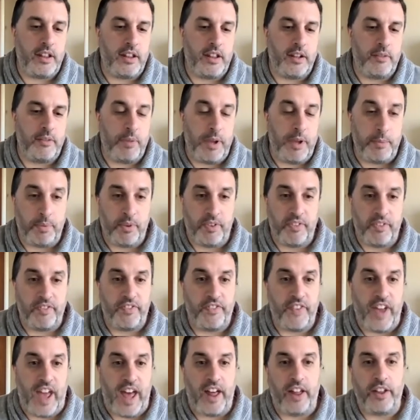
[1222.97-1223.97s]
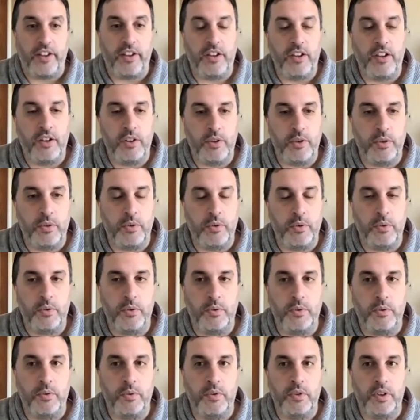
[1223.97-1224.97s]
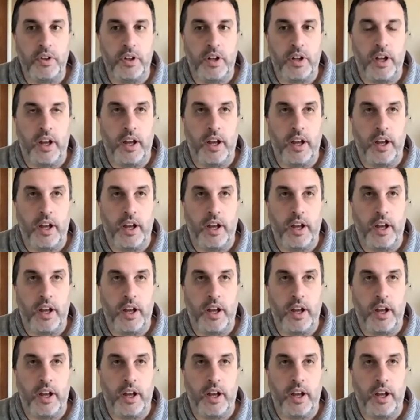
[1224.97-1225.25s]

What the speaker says: that people value